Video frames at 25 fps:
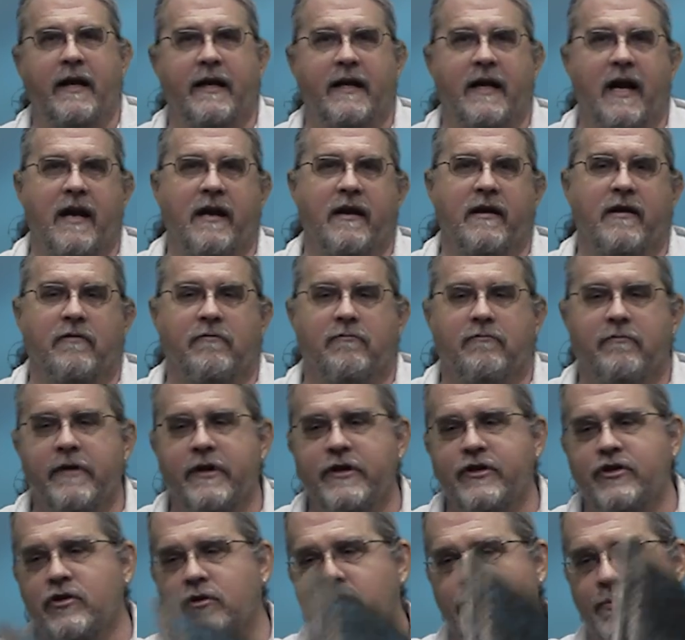I got an
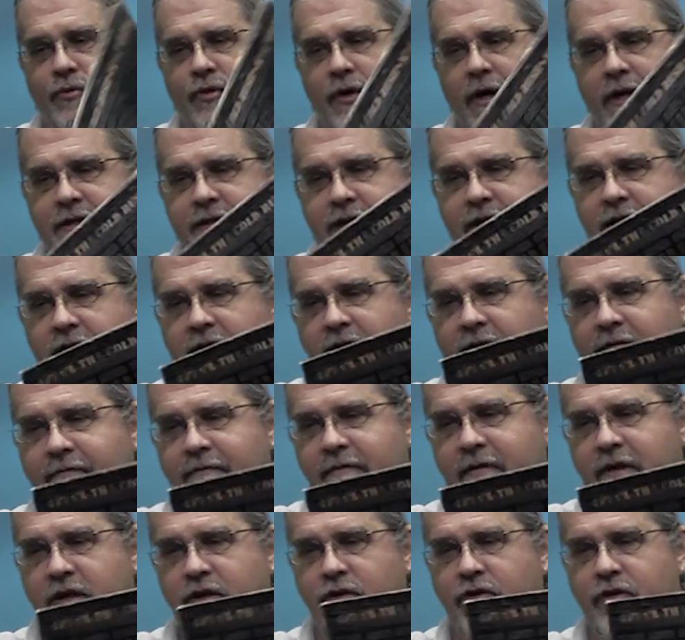original pressing of
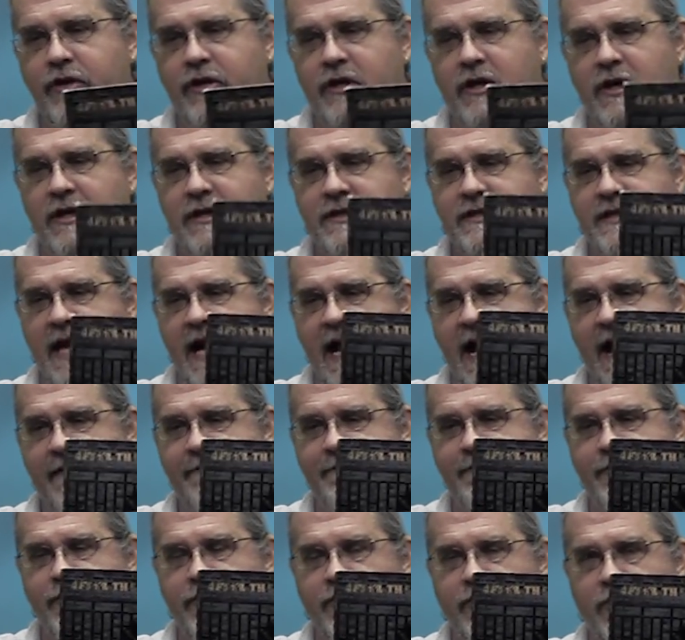Neil Young's
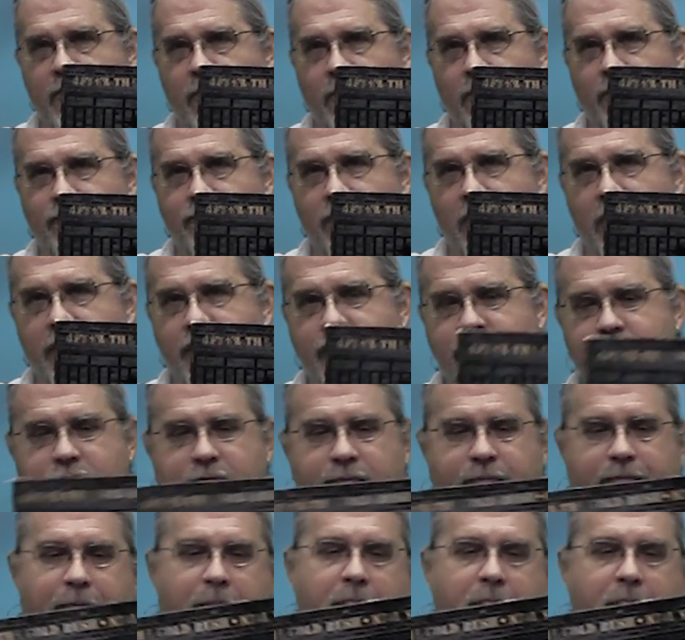After the Gold Rush.